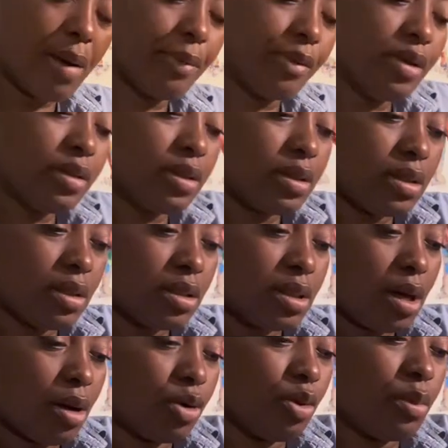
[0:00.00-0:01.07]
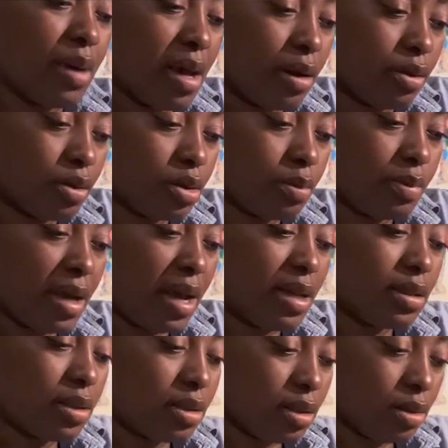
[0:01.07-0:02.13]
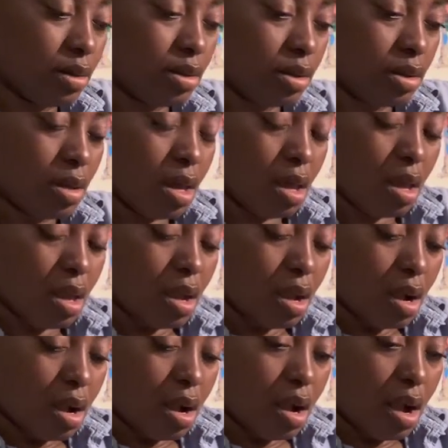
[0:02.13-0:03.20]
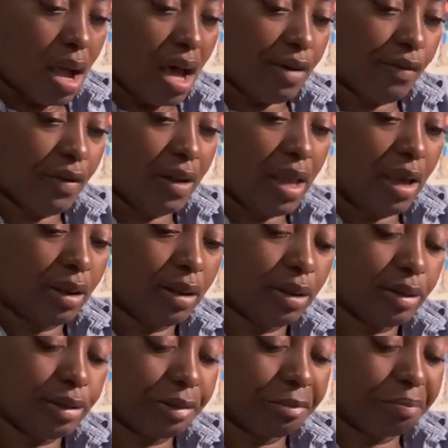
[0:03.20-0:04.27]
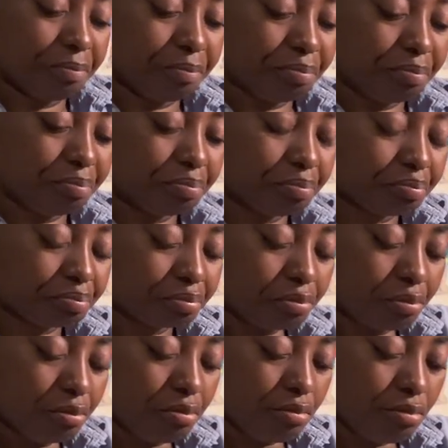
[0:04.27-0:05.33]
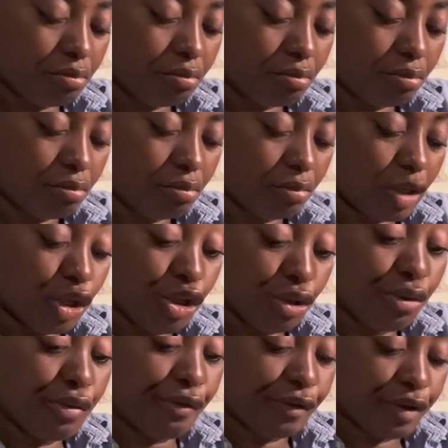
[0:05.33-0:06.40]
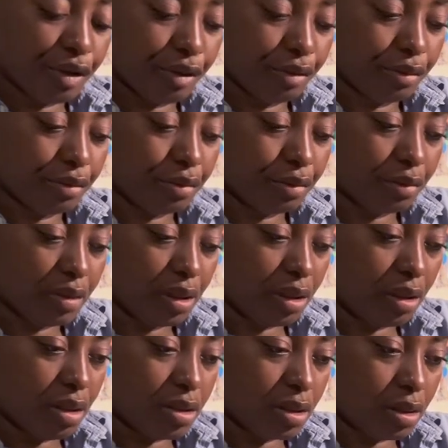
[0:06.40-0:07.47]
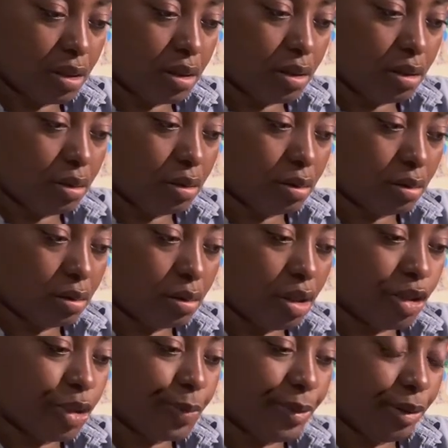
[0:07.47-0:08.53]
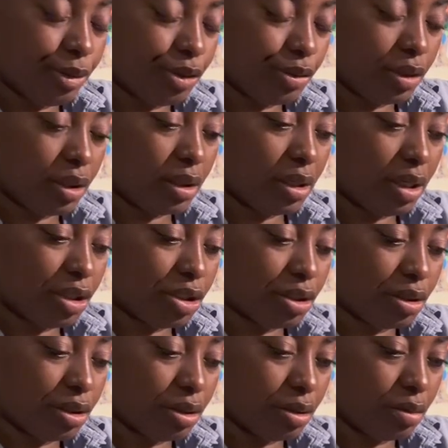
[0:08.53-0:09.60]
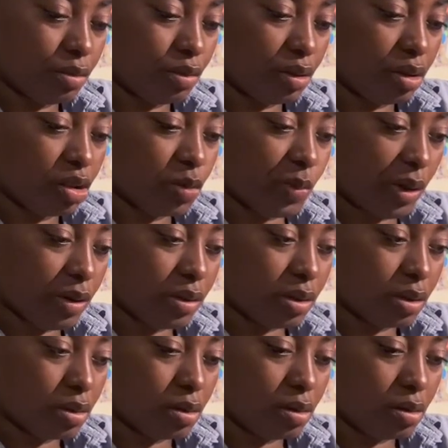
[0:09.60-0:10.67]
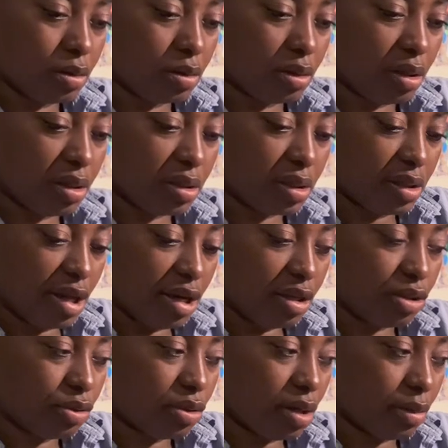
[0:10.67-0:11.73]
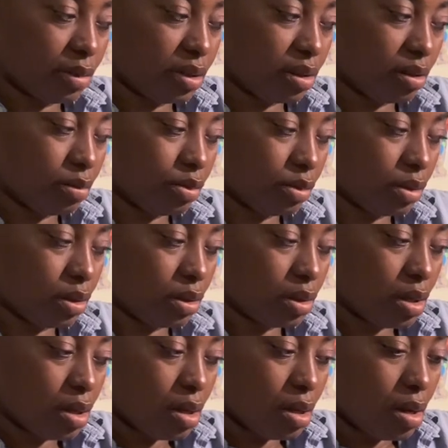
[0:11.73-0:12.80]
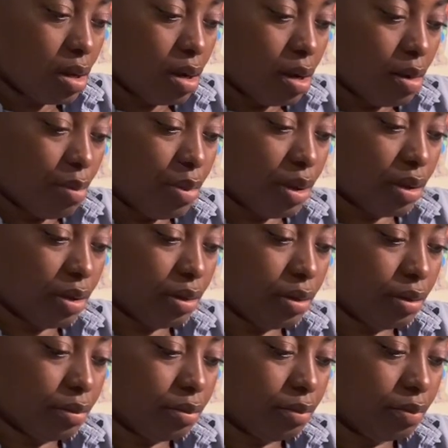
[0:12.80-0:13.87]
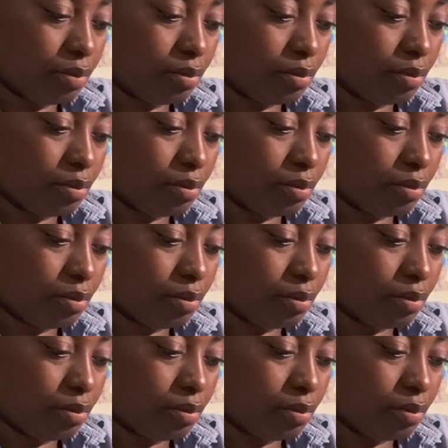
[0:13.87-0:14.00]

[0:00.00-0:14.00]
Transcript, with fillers: priestess internal matters. Pisces energy. I feel like um you feel that there's a a spiritual connection here with this person. There's an angel there with temperance. But um,